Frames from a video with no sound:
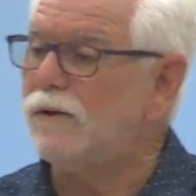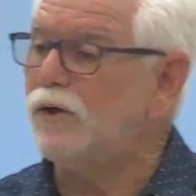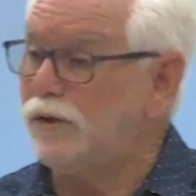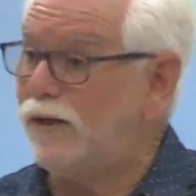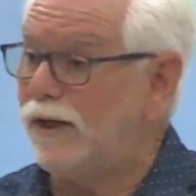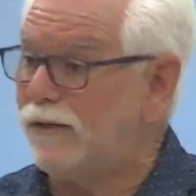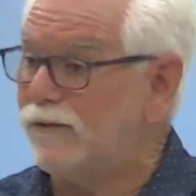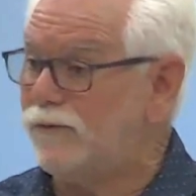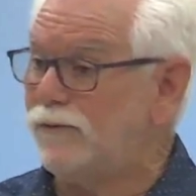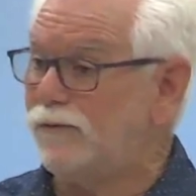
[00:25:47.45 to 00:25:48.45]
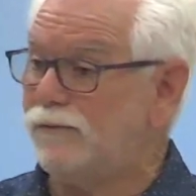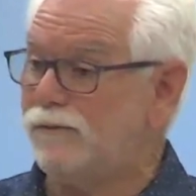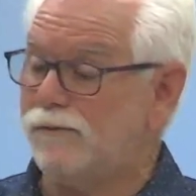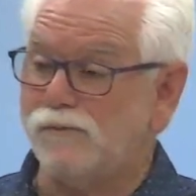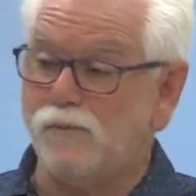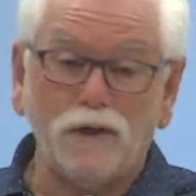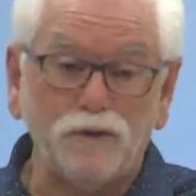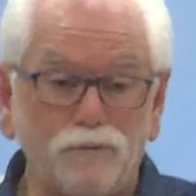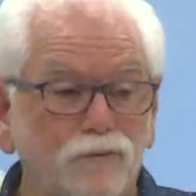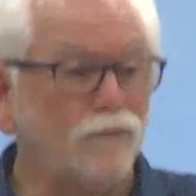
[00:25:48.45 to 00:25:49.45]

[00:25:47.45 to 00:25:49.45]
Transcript: Good things, wonderful